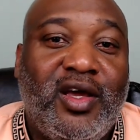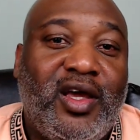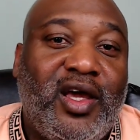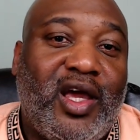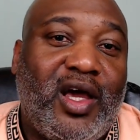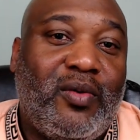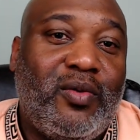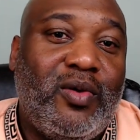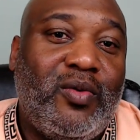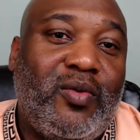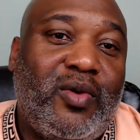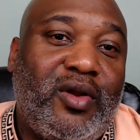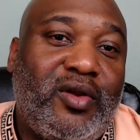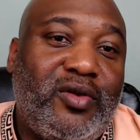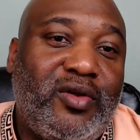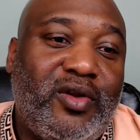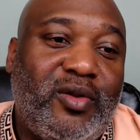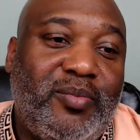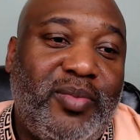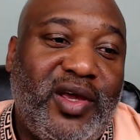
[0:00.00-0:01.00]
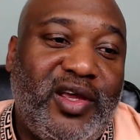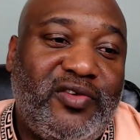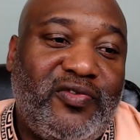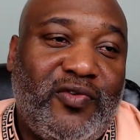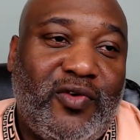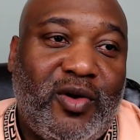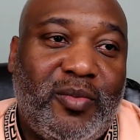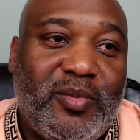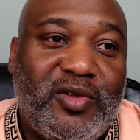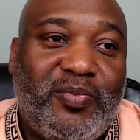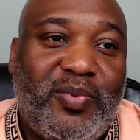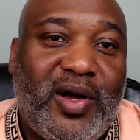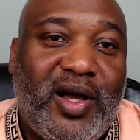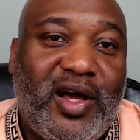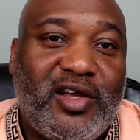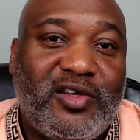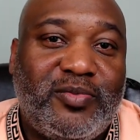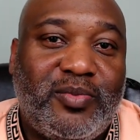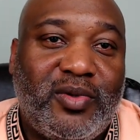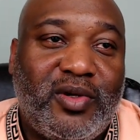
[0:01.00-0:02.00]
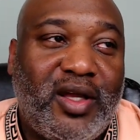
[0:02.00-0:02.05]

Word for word: and we want to do the best for them as possible.